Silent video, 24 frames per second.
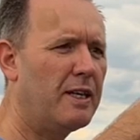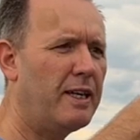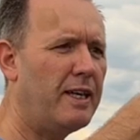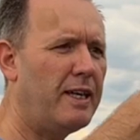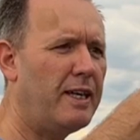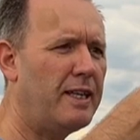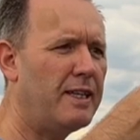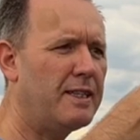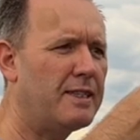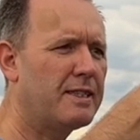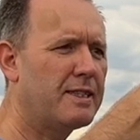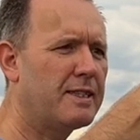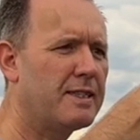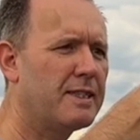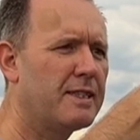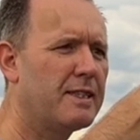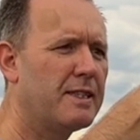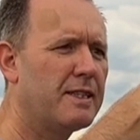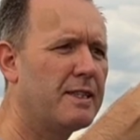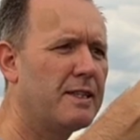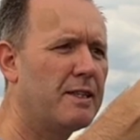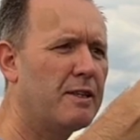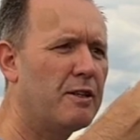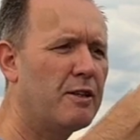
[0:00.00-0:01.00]
is
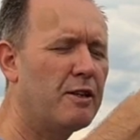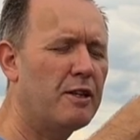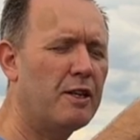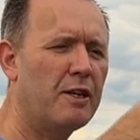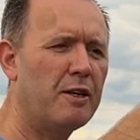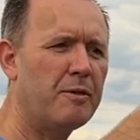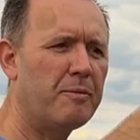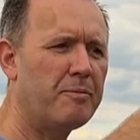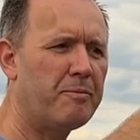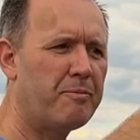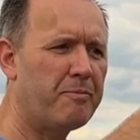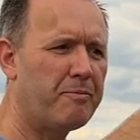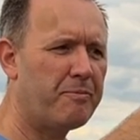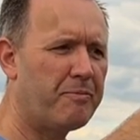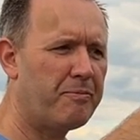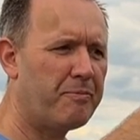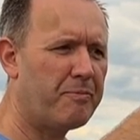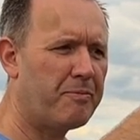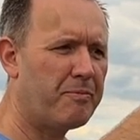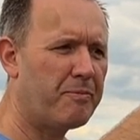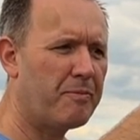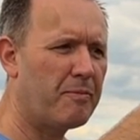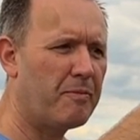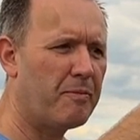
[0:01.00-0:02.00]
that
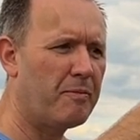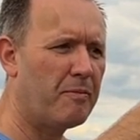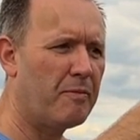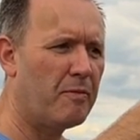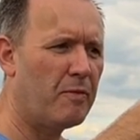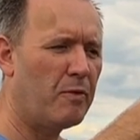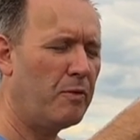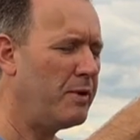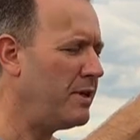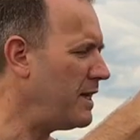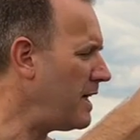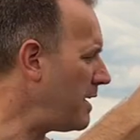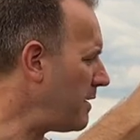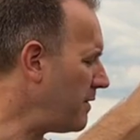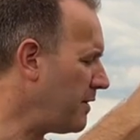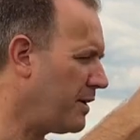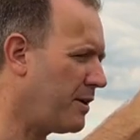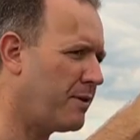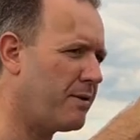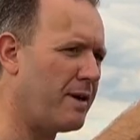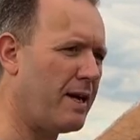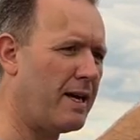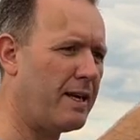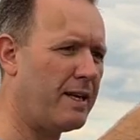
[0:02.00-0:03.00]
without the
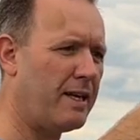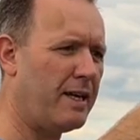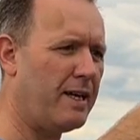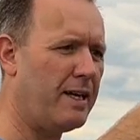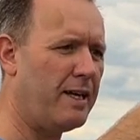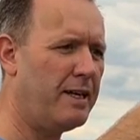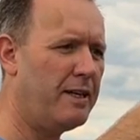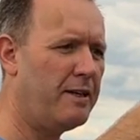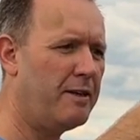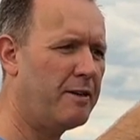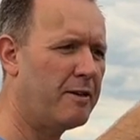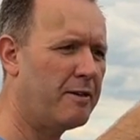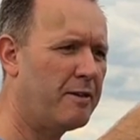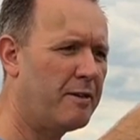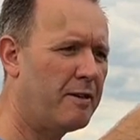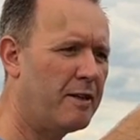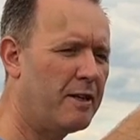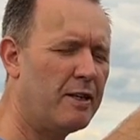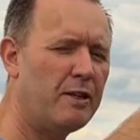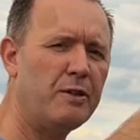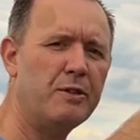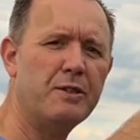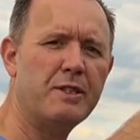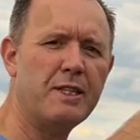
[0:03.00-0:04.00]
grad in,
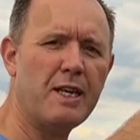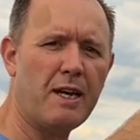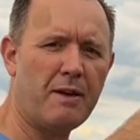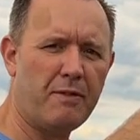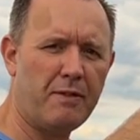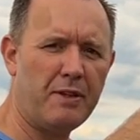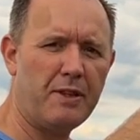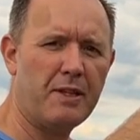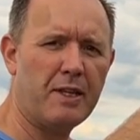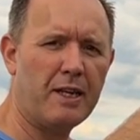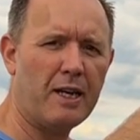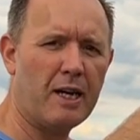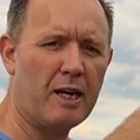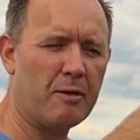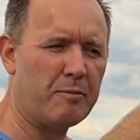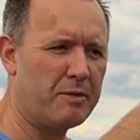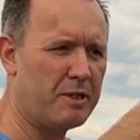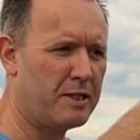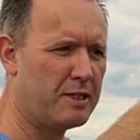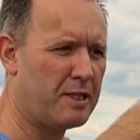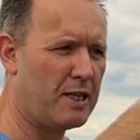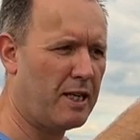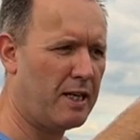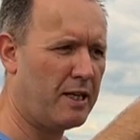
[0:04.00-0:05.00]
you set everything up
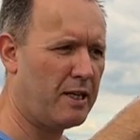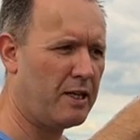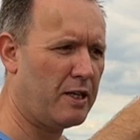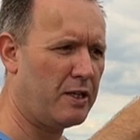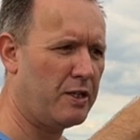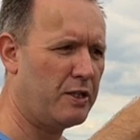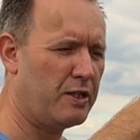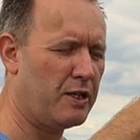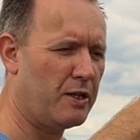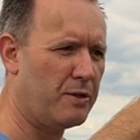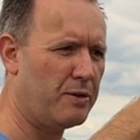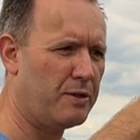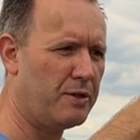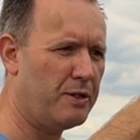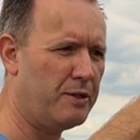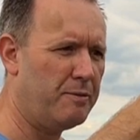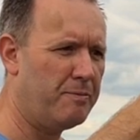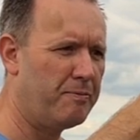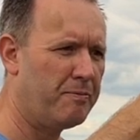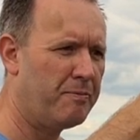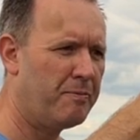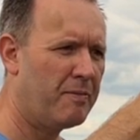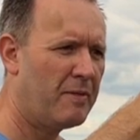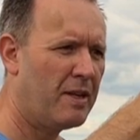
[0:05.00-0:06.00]
just like I showed you,
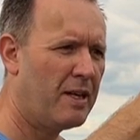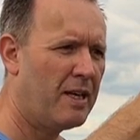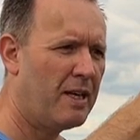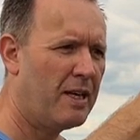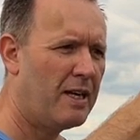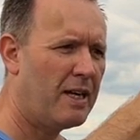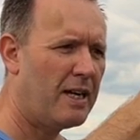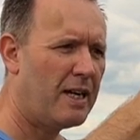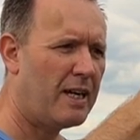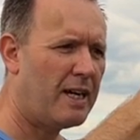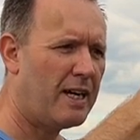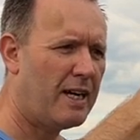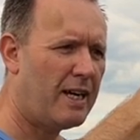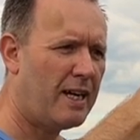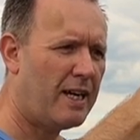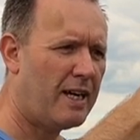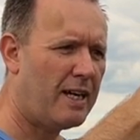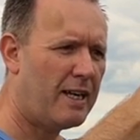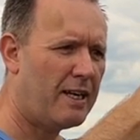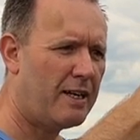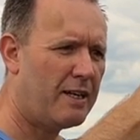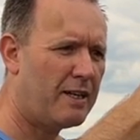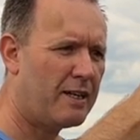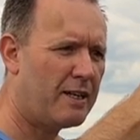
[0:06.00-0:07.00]

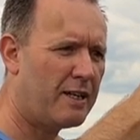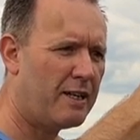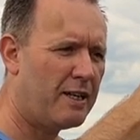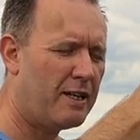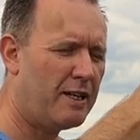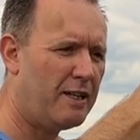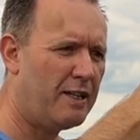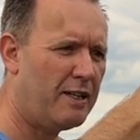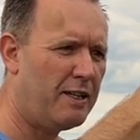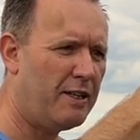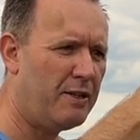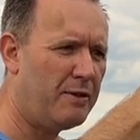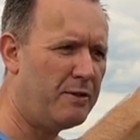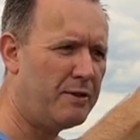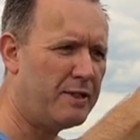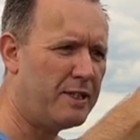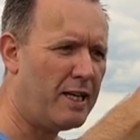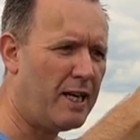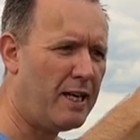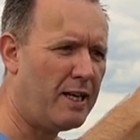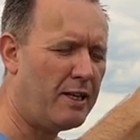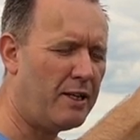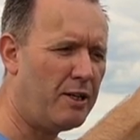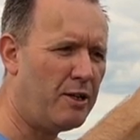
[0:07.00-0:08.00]
and you
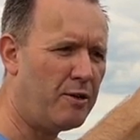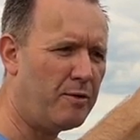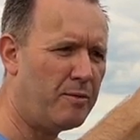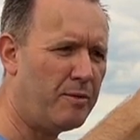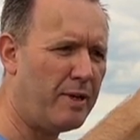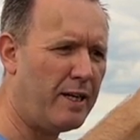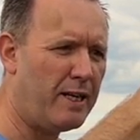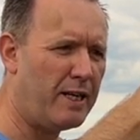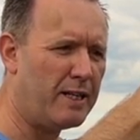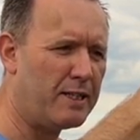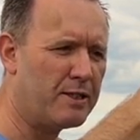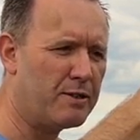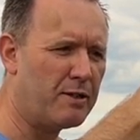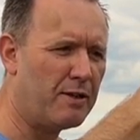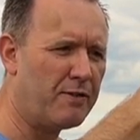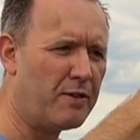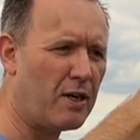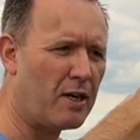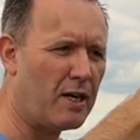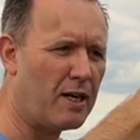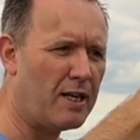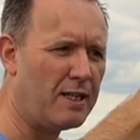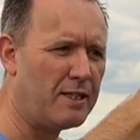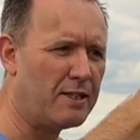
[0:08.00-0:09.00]
take your reading. So I've
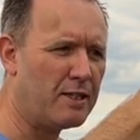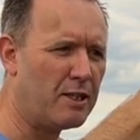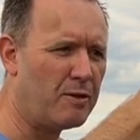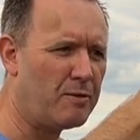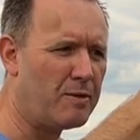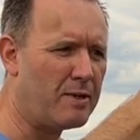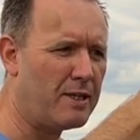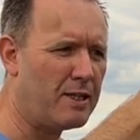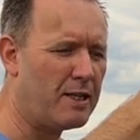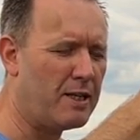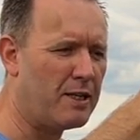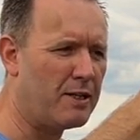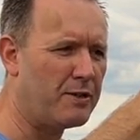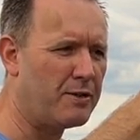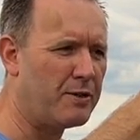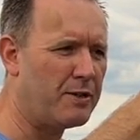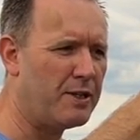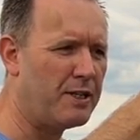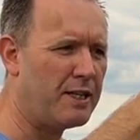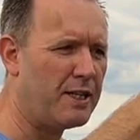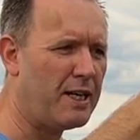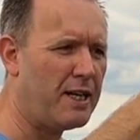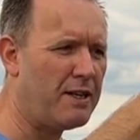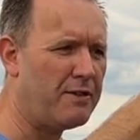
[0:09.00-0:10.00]
got ISO
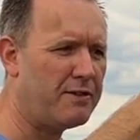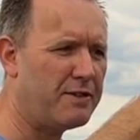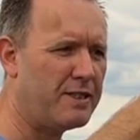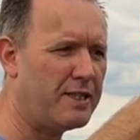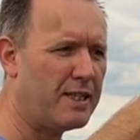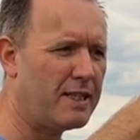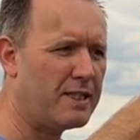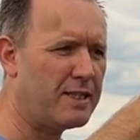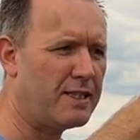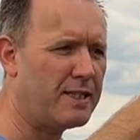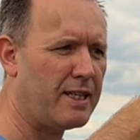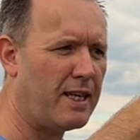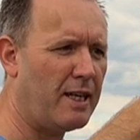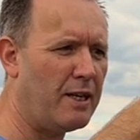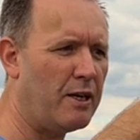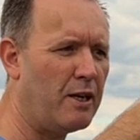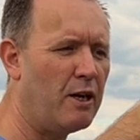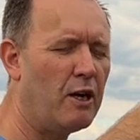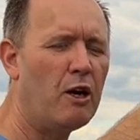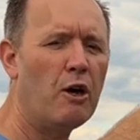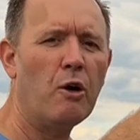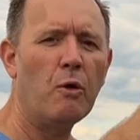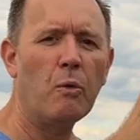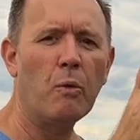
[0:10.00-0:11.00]
100, F16,
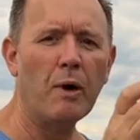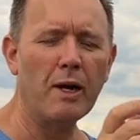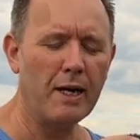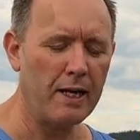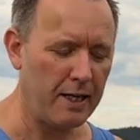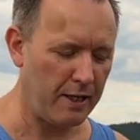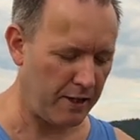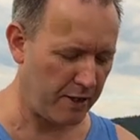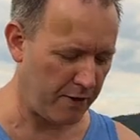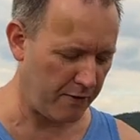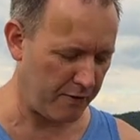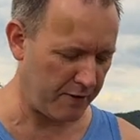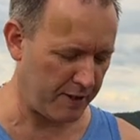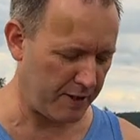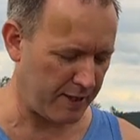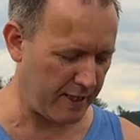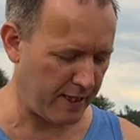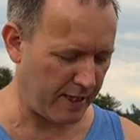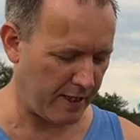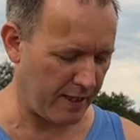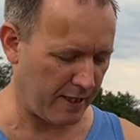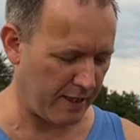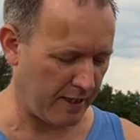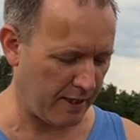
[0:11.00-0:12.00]
1/8 of a
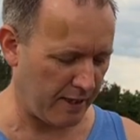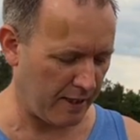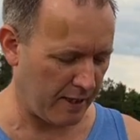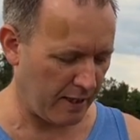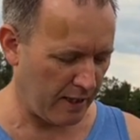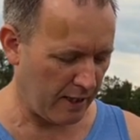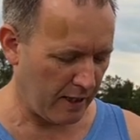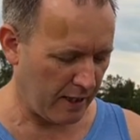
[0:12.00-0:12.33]
second.